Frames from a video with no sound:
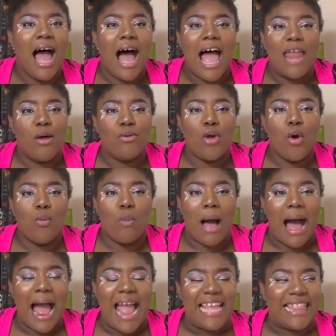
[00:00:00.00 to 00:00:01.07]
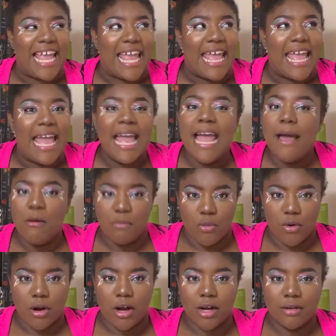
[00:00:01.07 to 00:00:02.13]
I don't know why, they hit
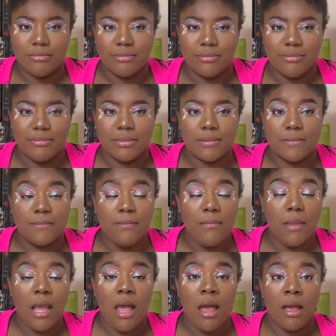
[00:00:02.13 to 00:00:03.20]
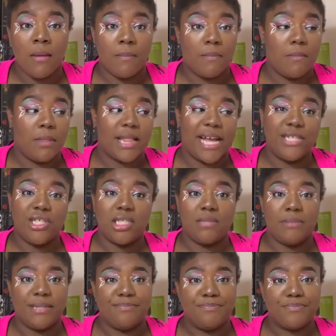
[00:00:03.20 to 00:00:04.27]
more. That's just
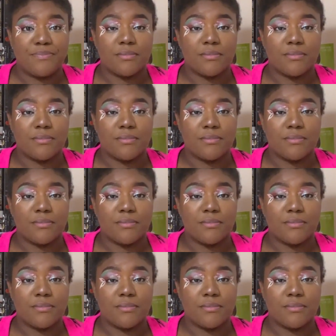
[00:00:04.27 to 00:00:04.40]
me.